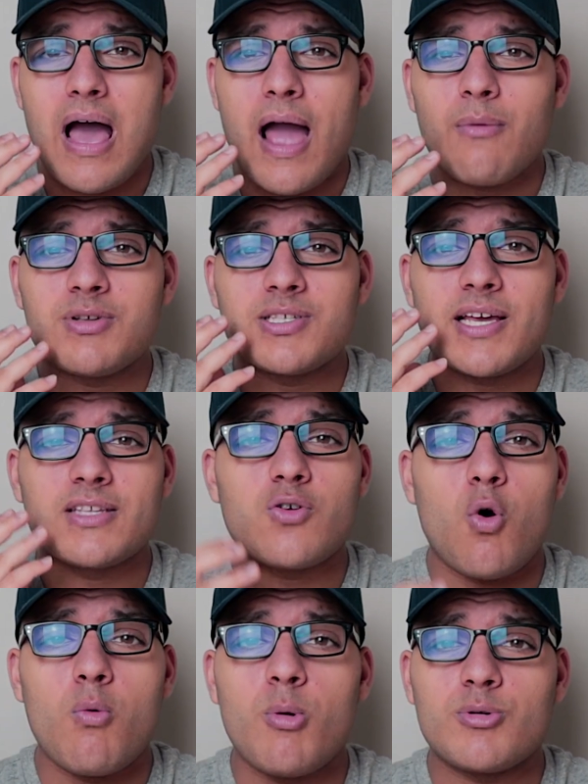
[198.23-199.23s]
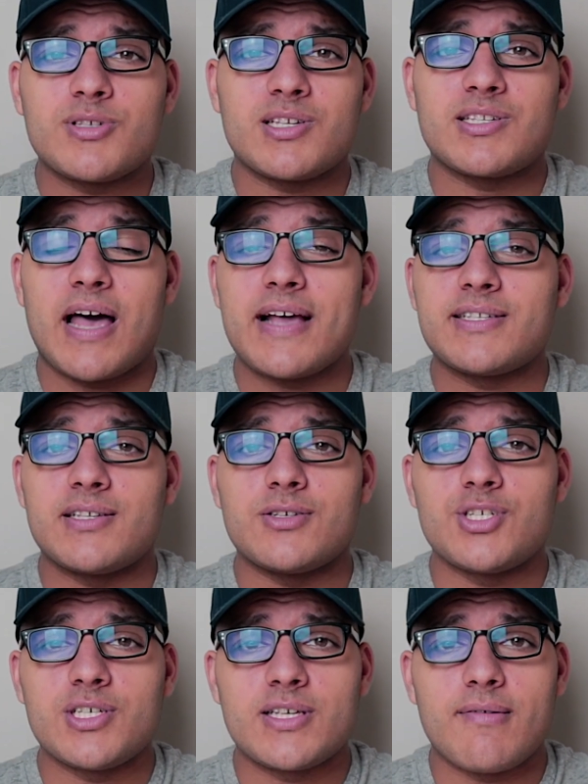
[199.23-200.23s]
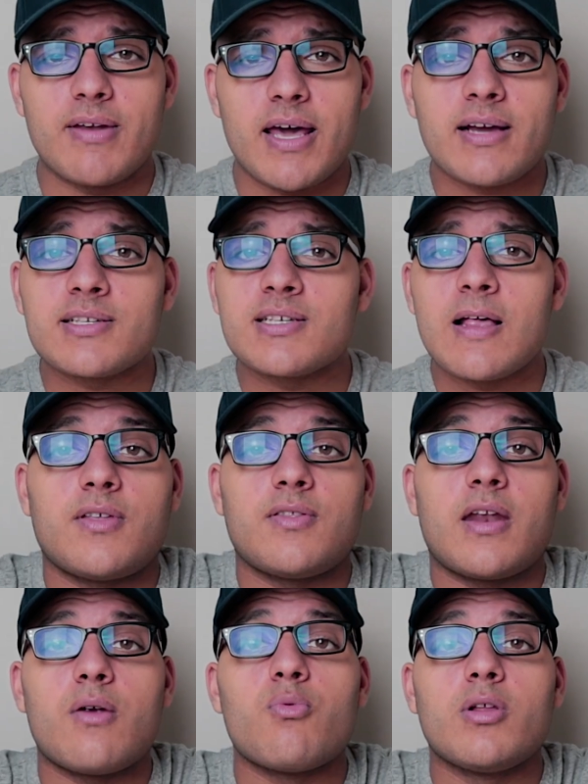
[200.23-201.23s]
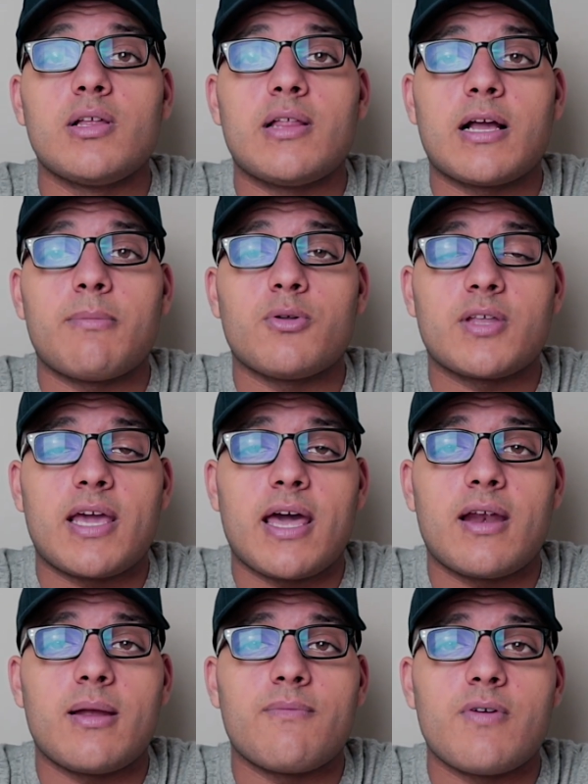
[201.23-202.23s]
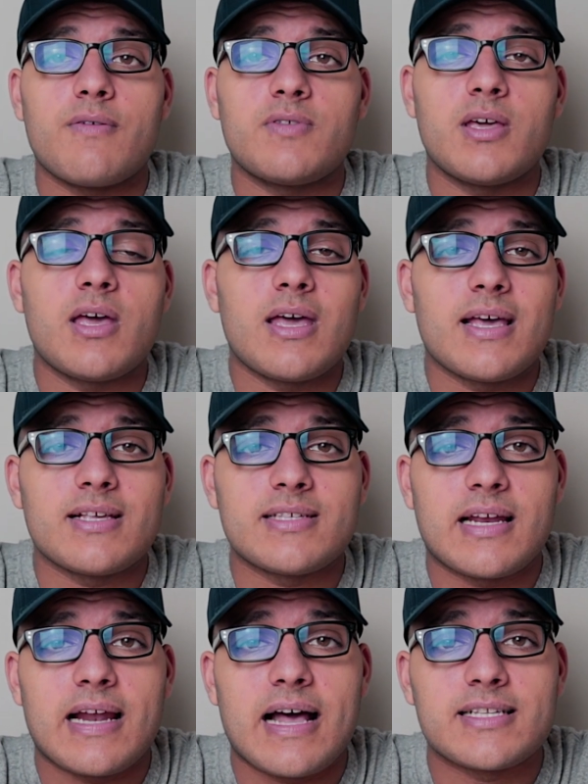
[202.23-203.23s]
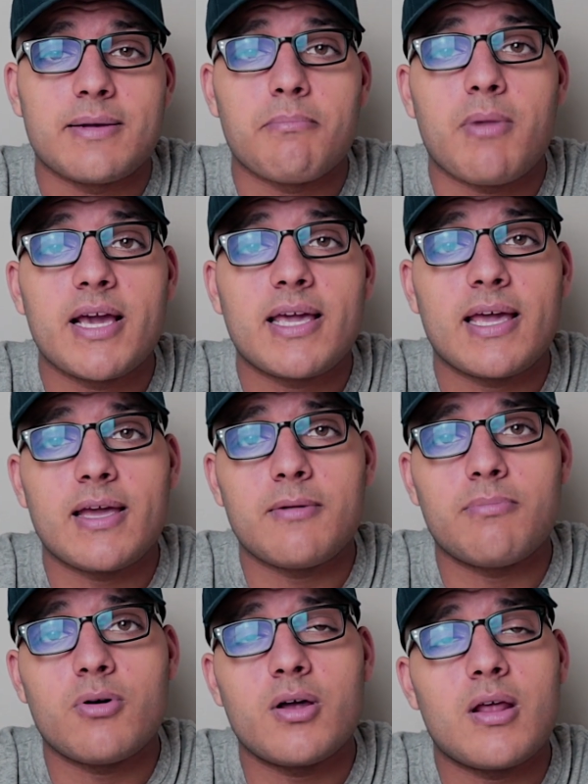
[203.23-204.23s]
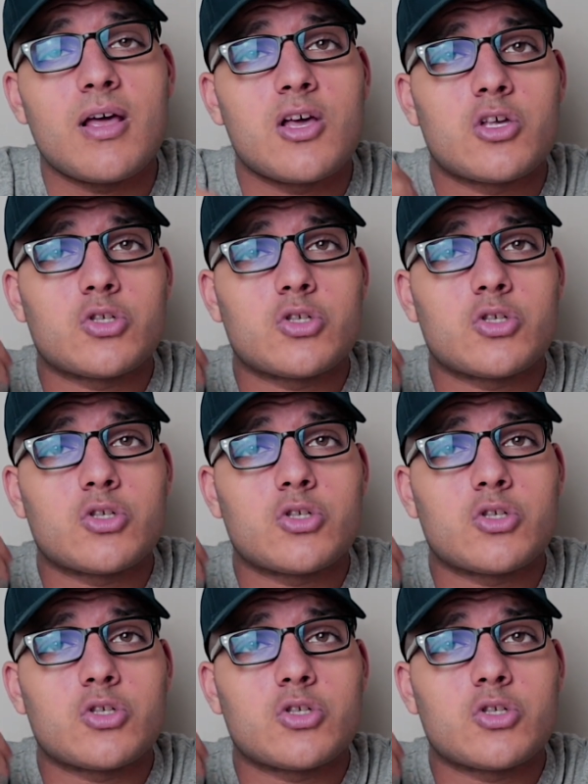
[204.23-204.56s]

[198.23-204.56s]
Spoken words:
I would say it's almost the size of the G7X. The thing that I really like about the Canon M50 is that it has a mic input.